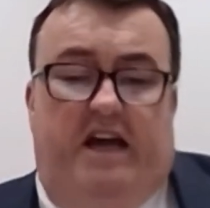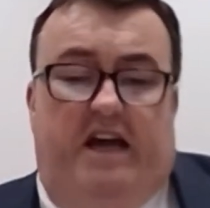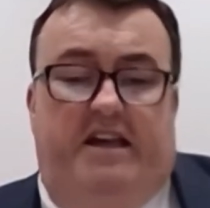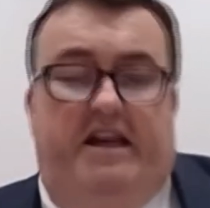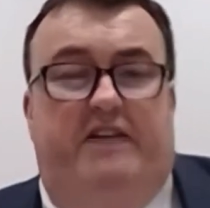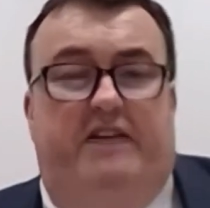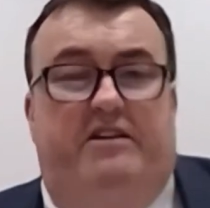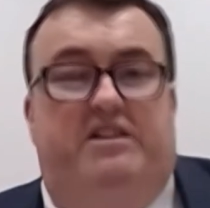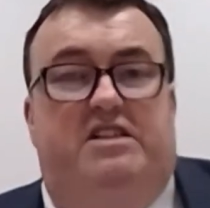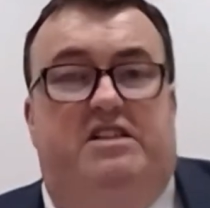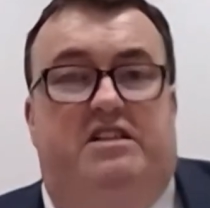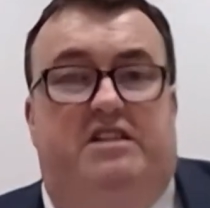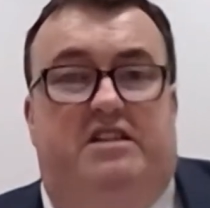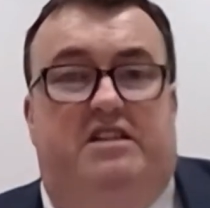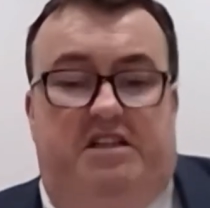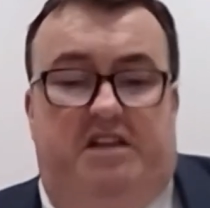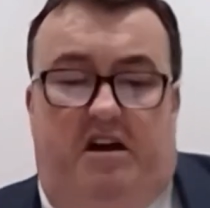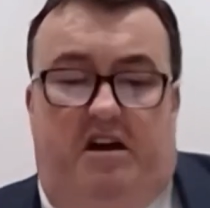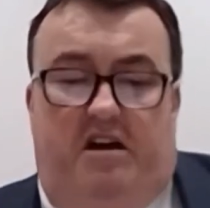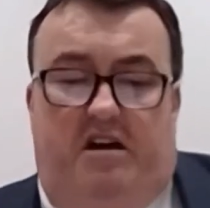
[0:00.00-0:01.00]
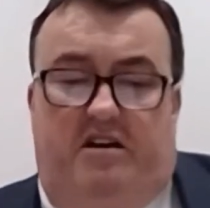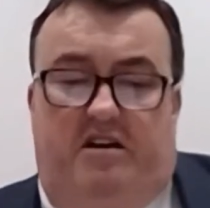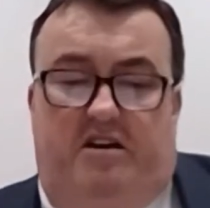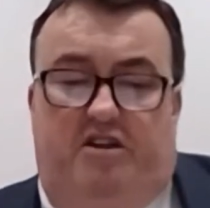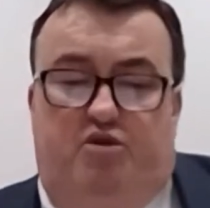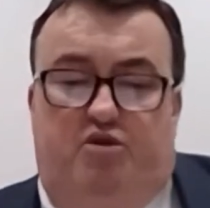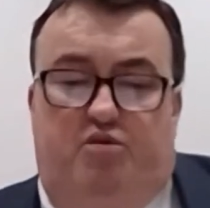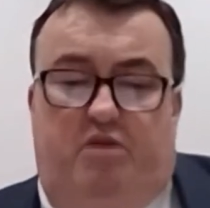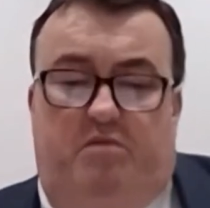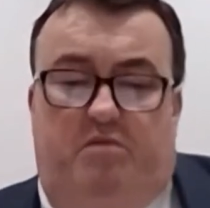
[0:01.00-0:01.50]
announced that
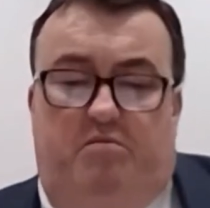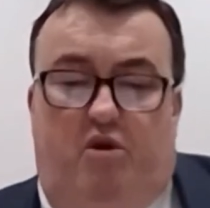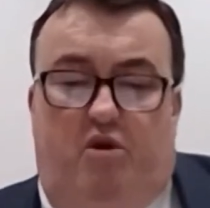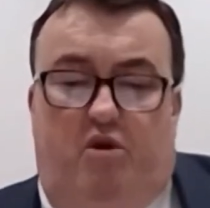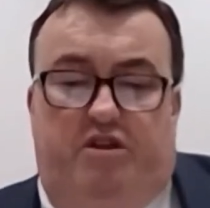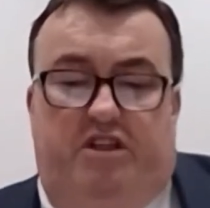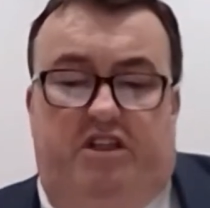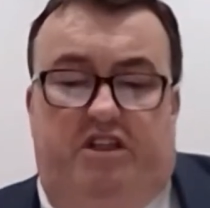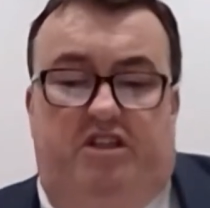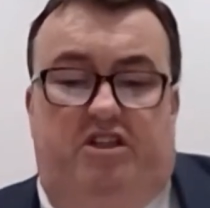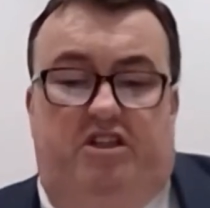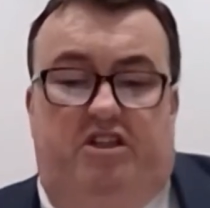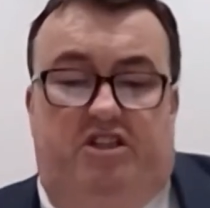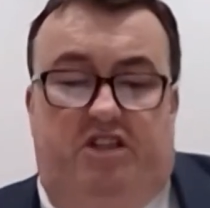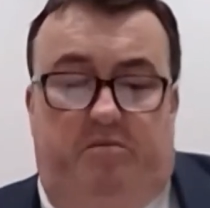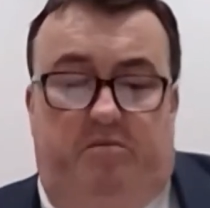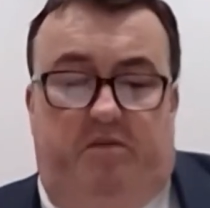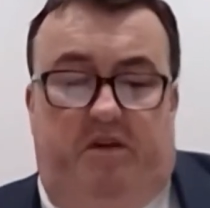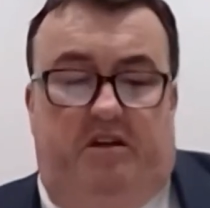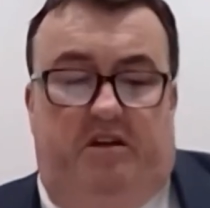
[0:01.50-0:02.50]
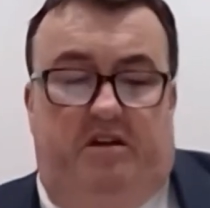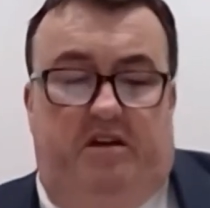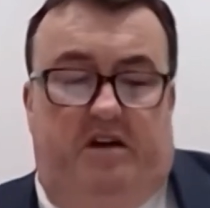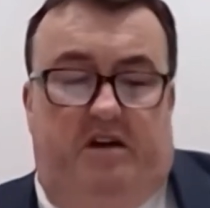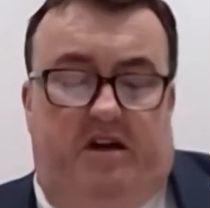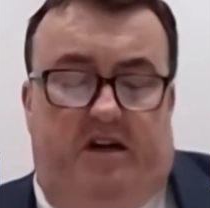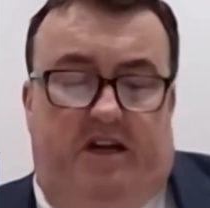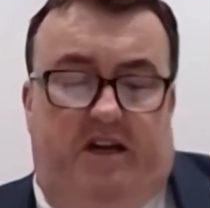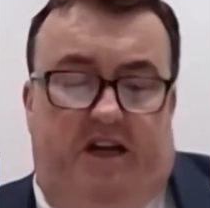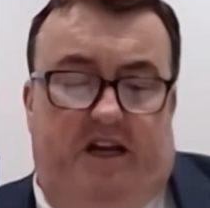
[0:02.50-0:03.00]
Ireland will more than double
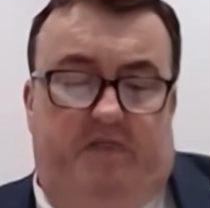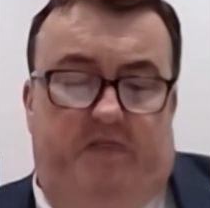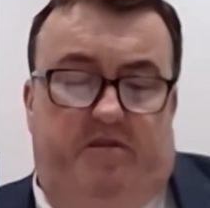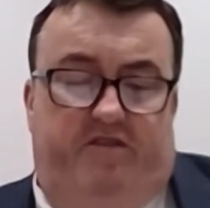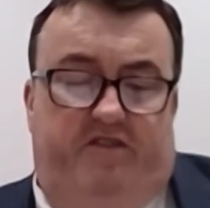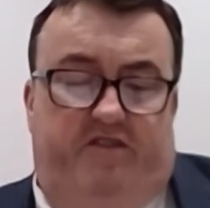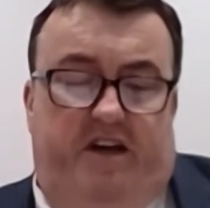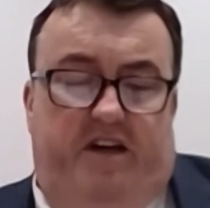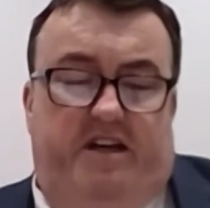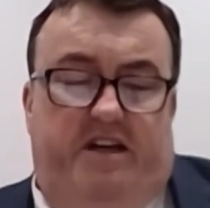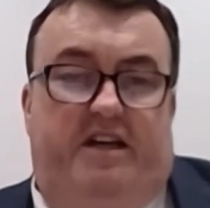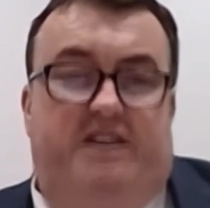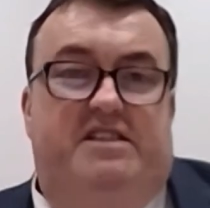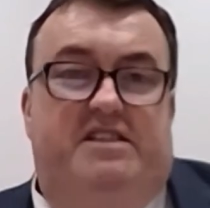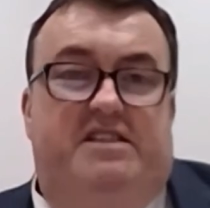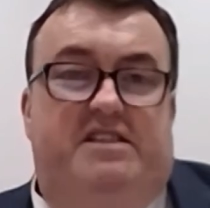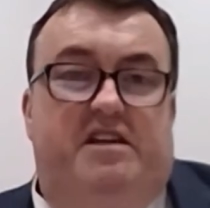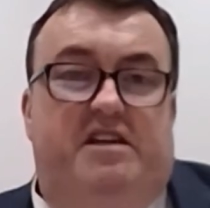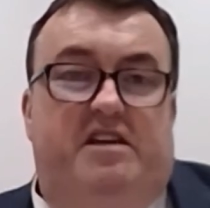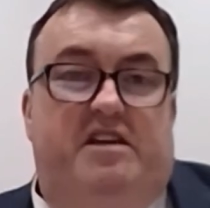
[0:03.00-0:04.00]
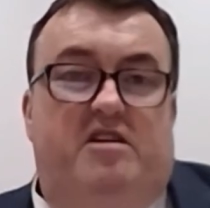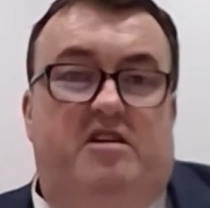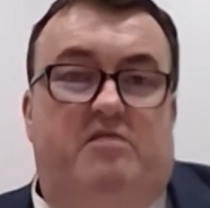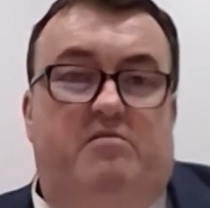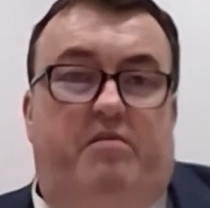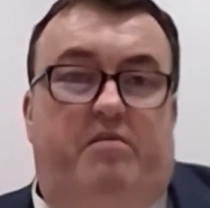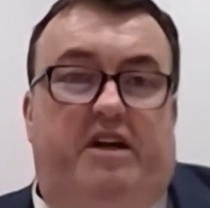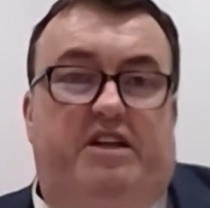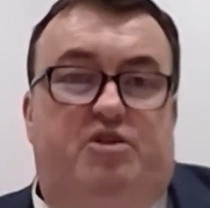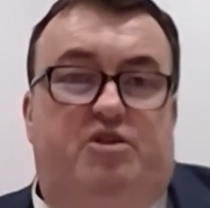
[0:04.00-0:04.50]
our climate finance
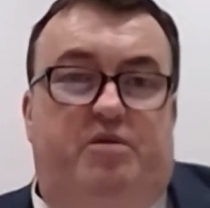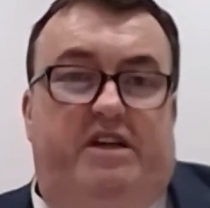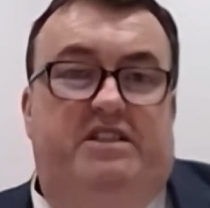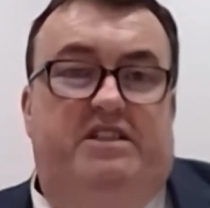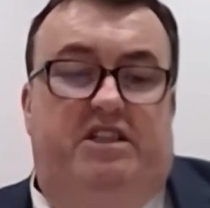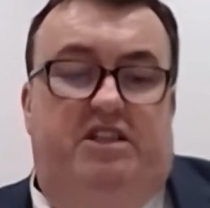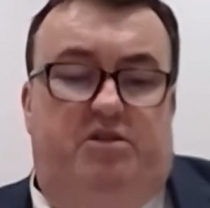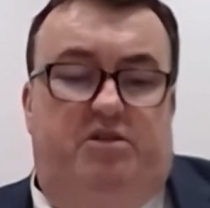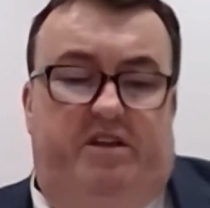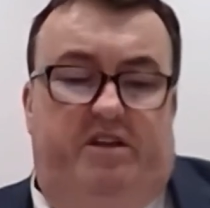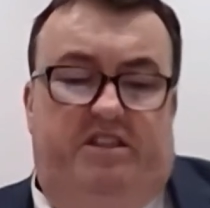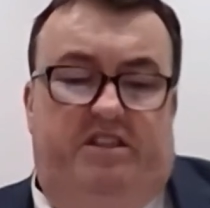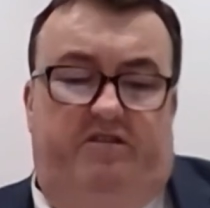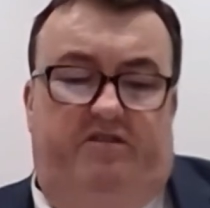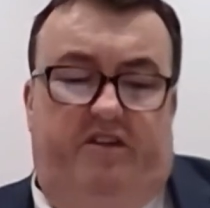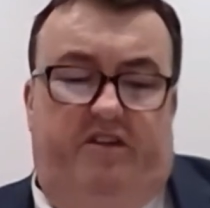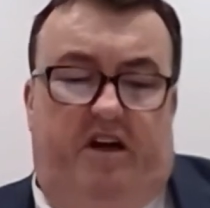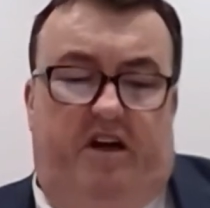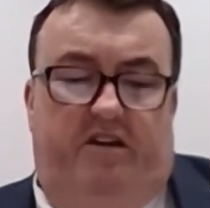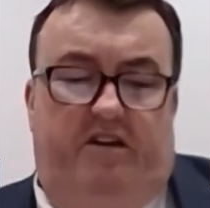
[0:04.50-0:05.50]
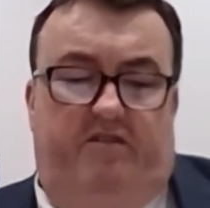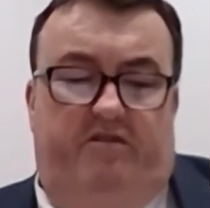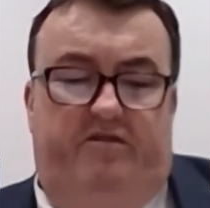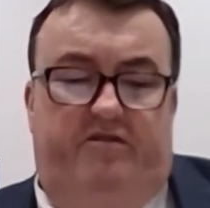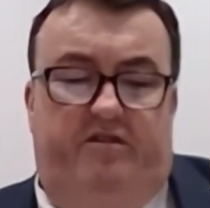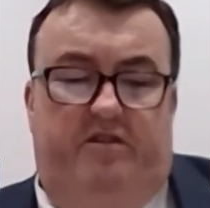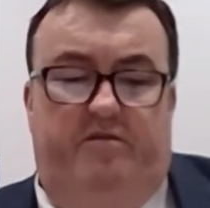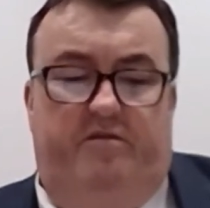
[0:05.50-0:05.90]
by 2025.